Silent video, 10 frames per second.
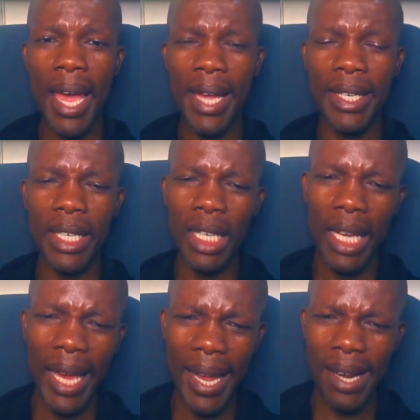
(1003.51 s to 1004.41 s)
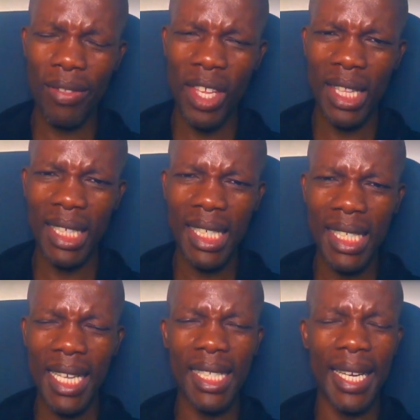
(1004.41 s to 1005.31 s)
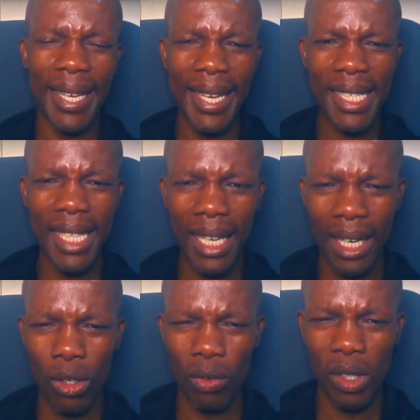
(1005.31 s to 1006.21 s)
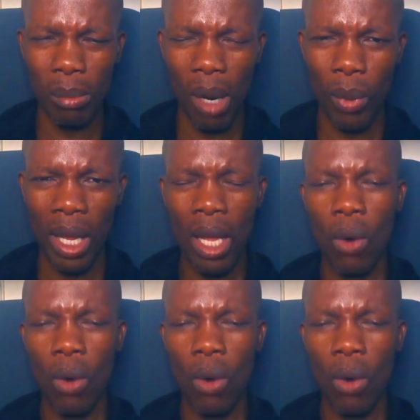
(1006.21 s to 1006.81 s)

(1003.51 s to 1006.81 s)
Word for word: and anything that stands against that kind of Zimbabwe,